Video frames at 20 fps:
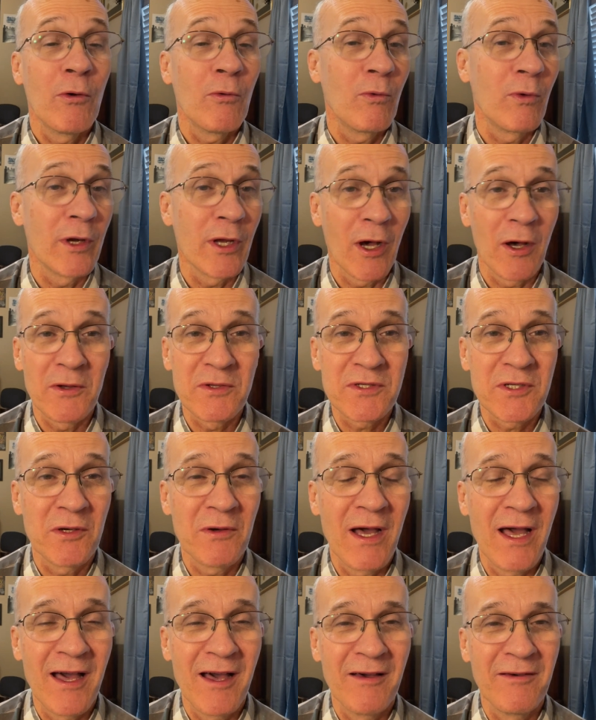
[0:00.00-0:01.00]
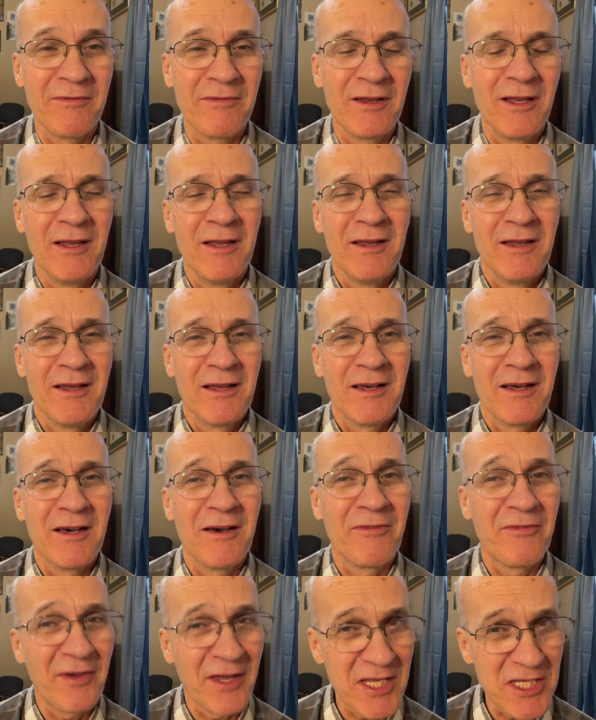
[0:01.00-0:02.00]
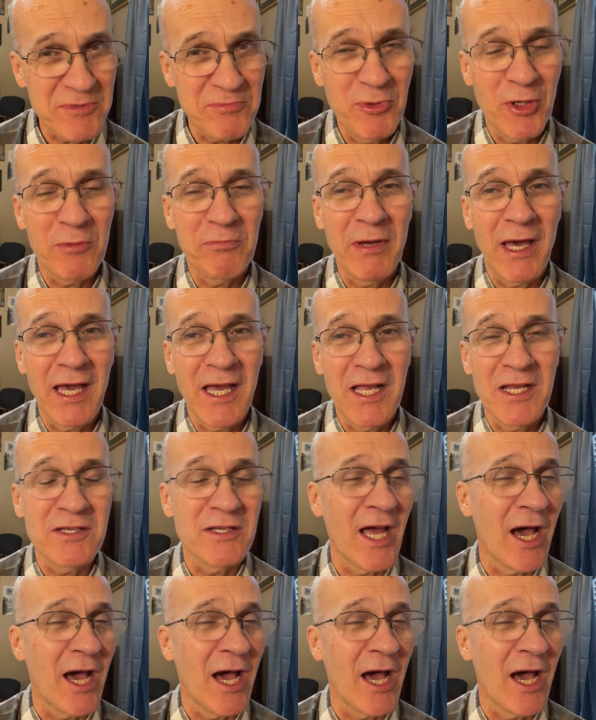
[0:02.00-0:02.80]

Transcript: We also have a Facebook page.